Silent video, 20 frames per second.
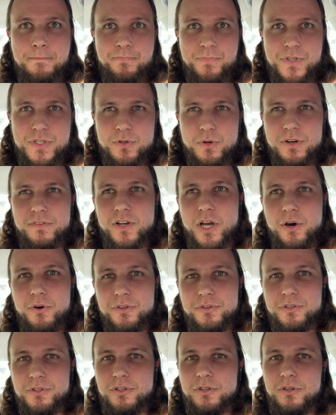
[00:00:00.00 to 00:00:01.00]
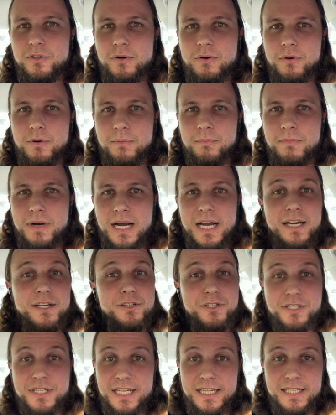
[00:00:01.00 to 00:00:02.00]
sort of go through my
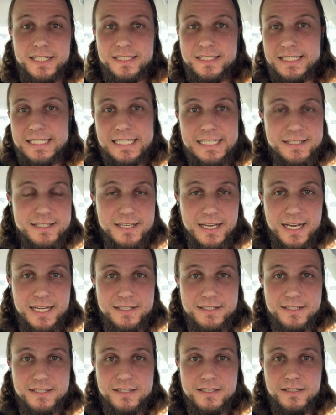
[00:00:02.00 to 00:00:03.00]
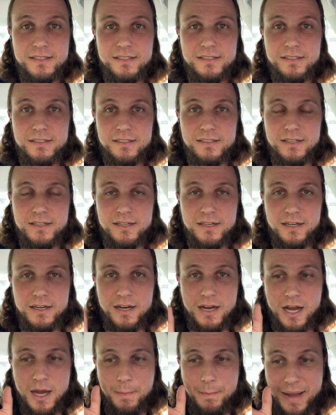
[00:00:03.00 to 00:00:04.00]
understandings and insights
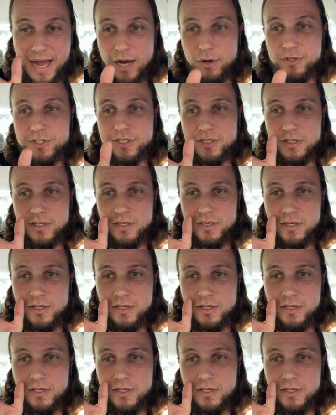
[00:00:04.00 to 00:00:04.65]
about